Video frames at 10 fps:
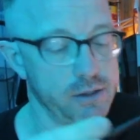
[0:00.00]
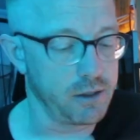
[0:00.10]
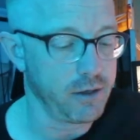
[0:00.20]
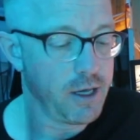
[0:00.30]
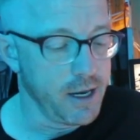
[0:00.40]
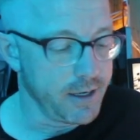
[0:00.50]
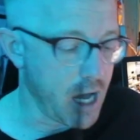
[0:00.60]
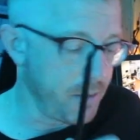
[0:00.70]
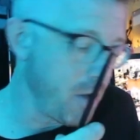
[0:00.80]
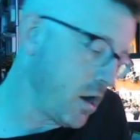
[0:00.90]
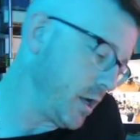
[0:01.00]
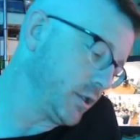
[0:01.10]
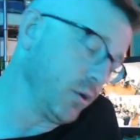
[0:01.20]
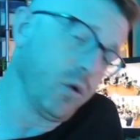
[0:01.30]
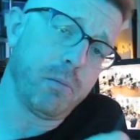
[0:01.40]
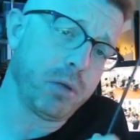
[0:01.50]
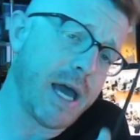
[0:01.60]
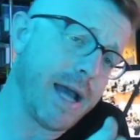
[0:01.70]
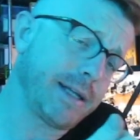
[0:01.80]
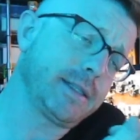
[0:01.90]
It's a non-marring tool,
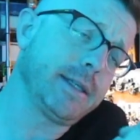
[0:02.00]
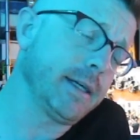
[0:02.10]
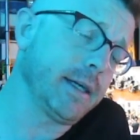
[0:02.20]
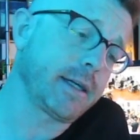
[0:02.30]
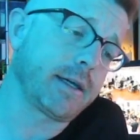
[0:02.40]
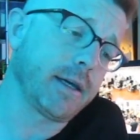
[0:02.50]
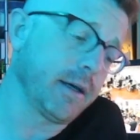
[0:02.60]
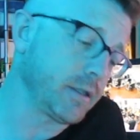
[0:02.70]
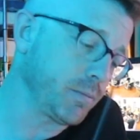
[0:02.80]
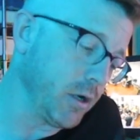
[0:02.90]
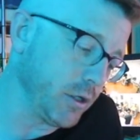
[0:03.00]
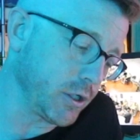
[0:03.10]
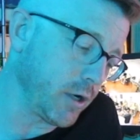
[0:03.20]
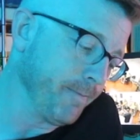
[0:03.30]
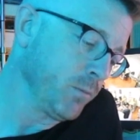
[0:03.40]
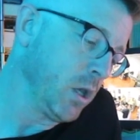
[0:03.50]
black stick spudger.